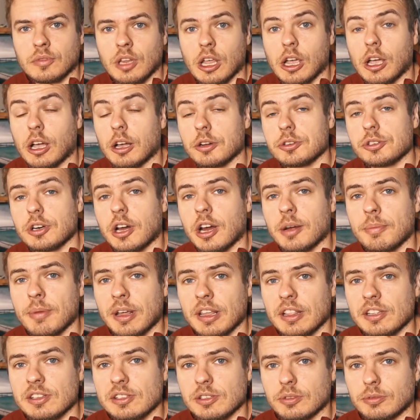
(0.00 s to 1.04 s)
Now I'll try and
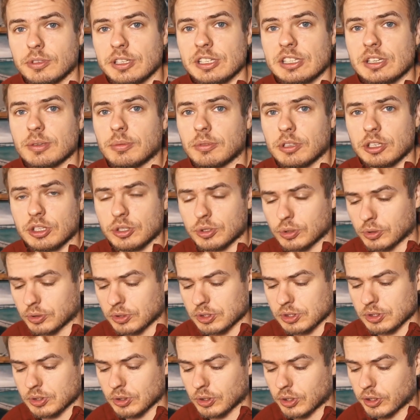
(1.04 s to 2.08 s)
make this a reasonably short
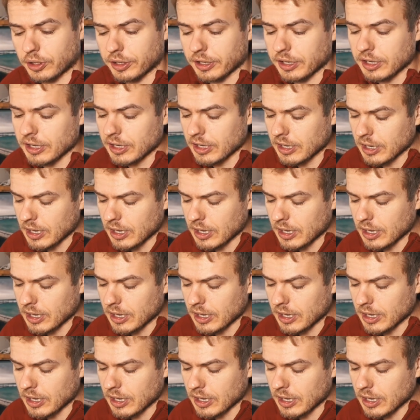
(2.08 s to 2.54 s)
story,